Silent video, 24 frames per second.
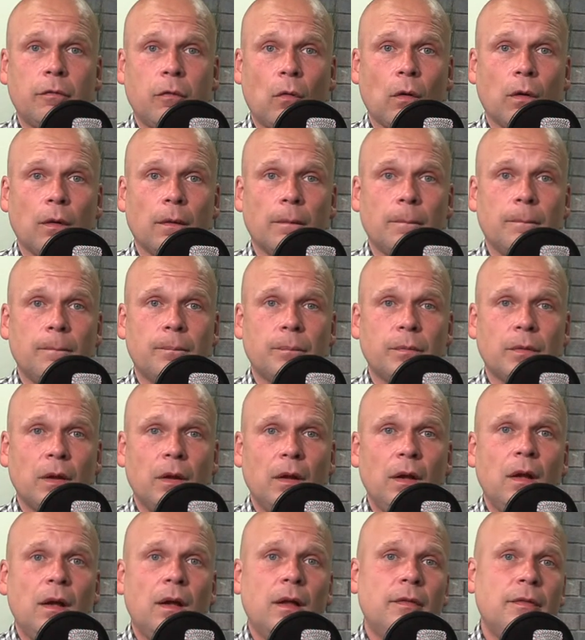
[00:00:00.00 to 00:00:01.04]
for.
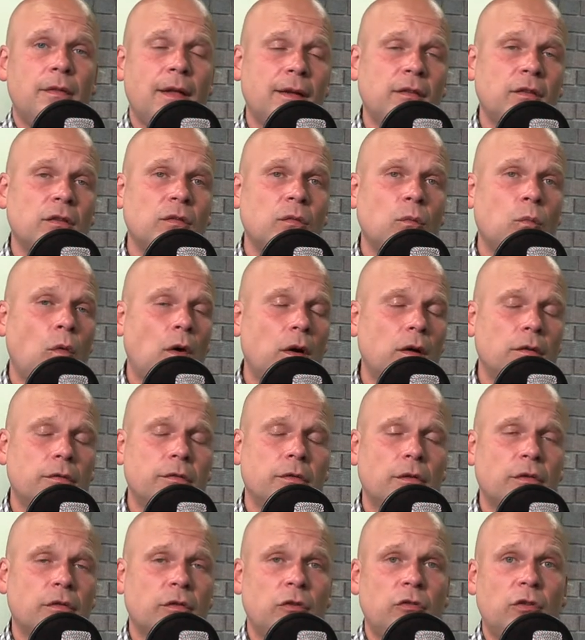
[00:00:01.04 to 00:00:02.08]
That's a
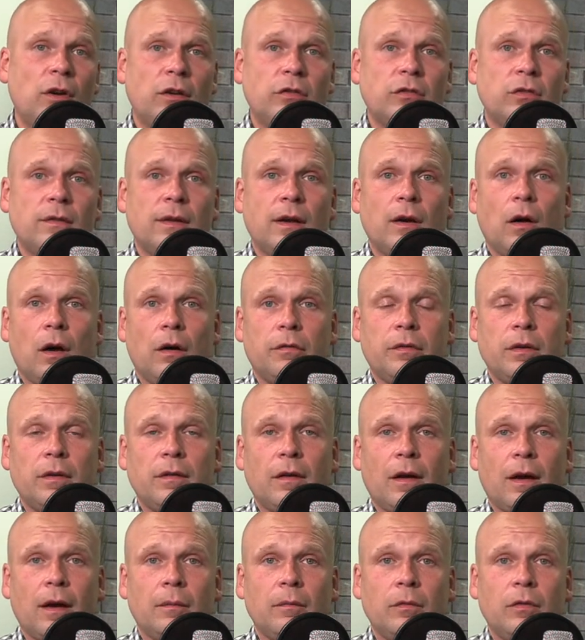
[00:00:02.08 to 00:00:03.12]
wonderful suggestion that
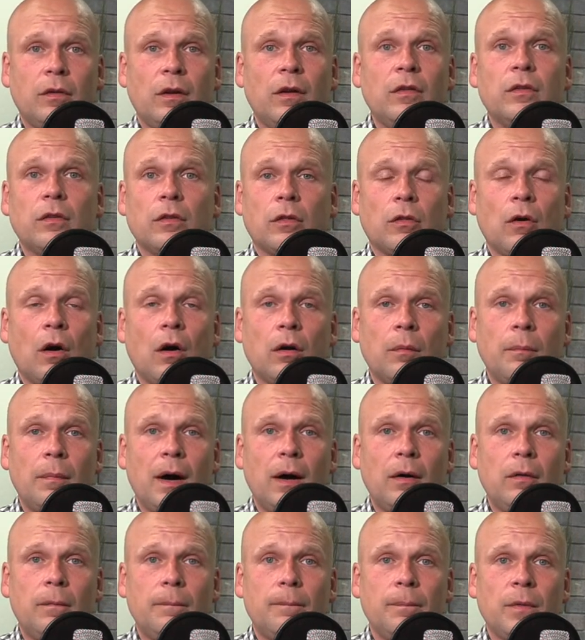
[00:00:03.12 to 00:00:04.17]
oftentimes isn't thought
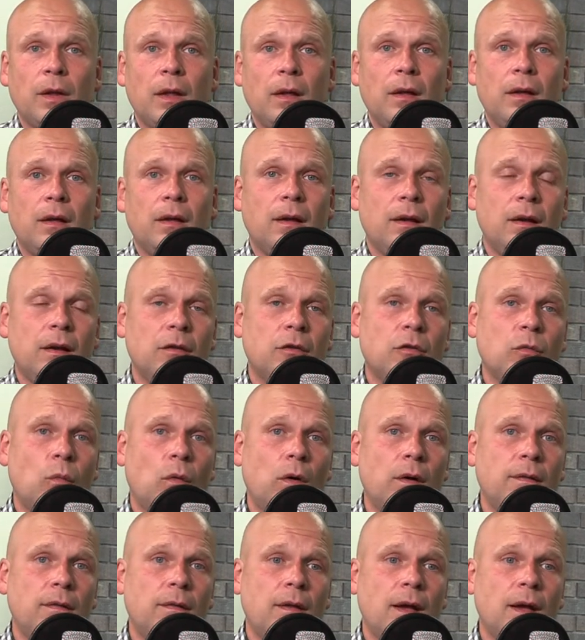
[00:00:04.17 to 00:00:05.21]
about, and it's
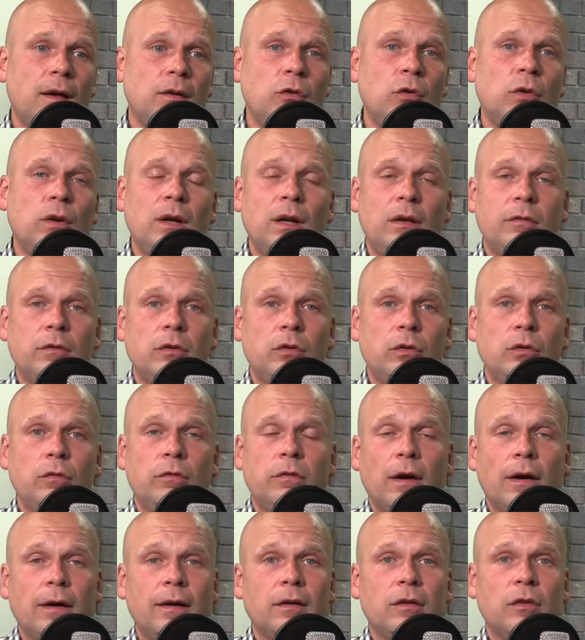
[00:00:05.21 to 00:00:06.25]
one that you can even do
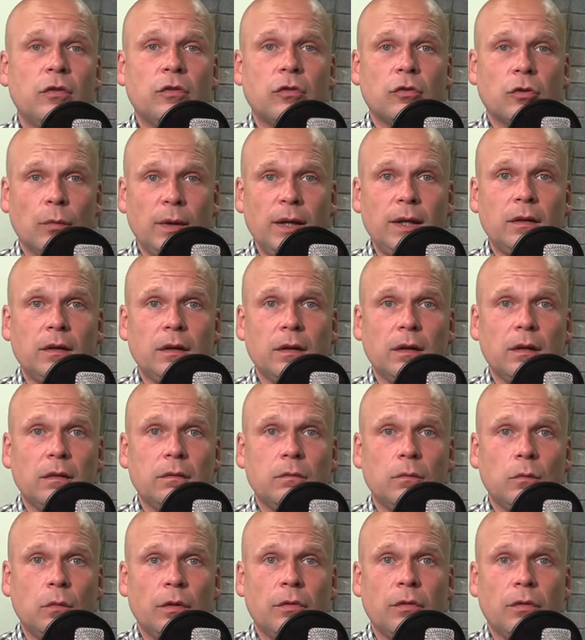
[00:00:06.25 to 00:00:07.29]
very discreetly
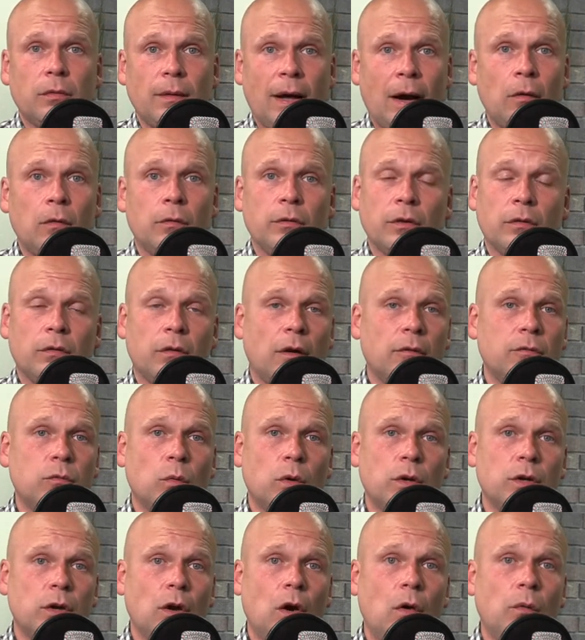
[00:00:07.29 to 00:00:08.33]
without your loved
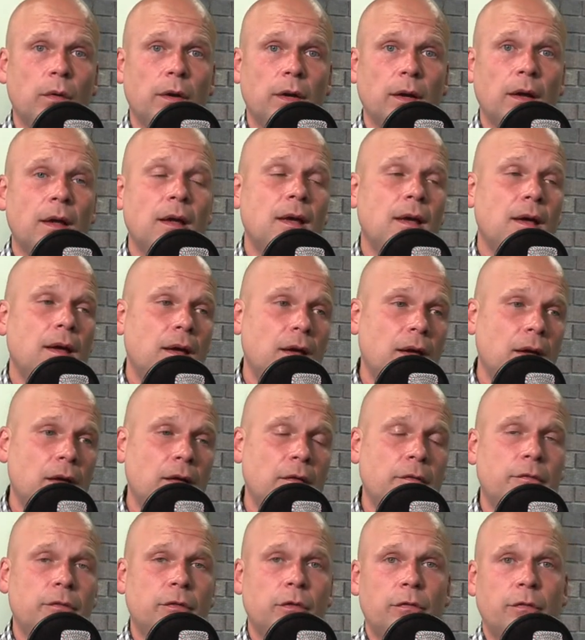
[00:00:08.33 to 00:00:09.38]
one knowing
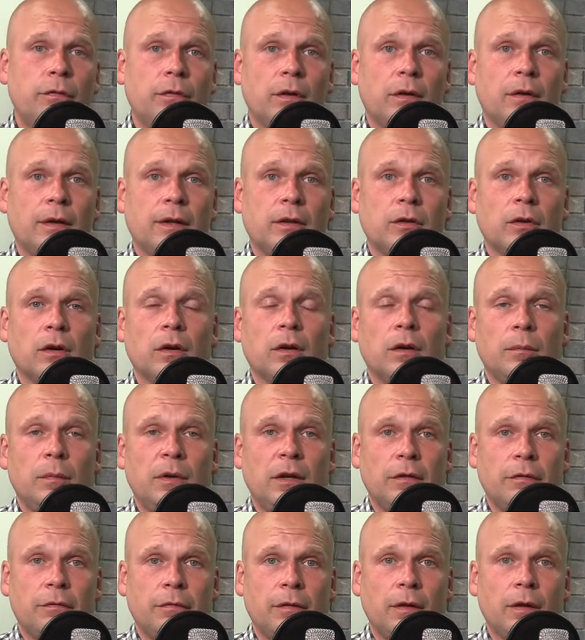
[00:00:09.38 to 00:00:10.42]
if you feel like they're going to
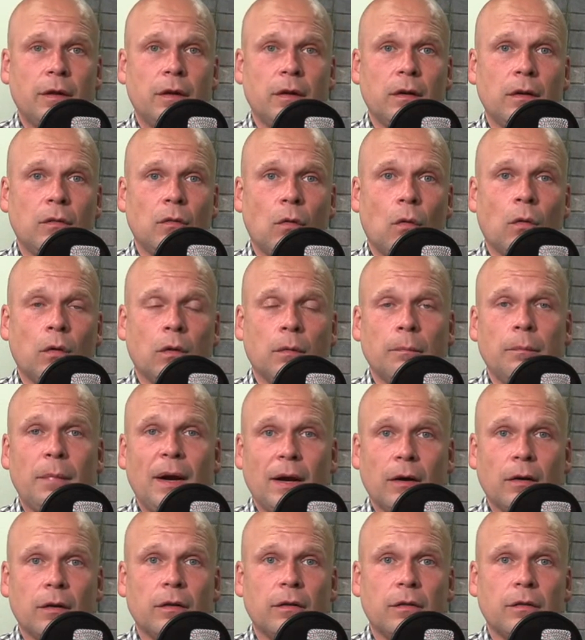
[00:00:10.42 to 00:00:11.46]
be offended or
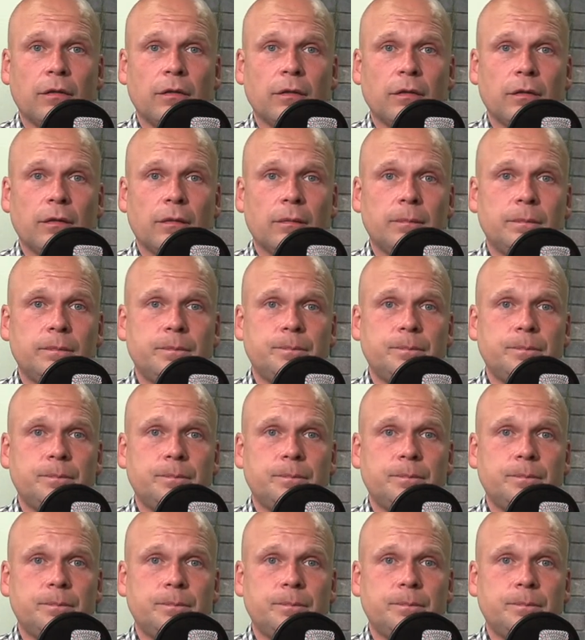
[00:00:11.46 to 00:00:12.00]
embarrassed.